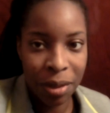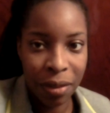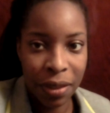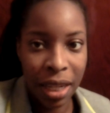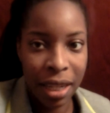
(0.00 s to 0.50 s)

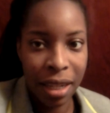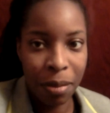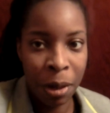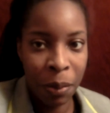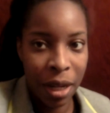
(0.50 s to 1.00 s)
of getting
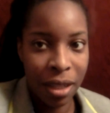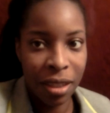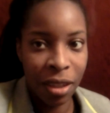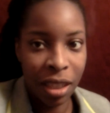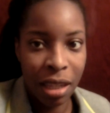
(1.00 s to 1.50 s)
prepared
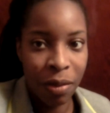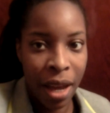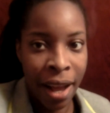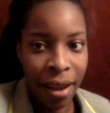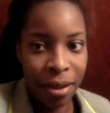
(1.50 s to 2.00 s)
to leave the
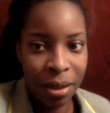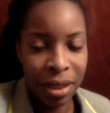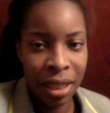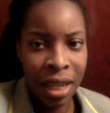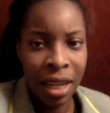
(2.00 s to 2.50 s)
house.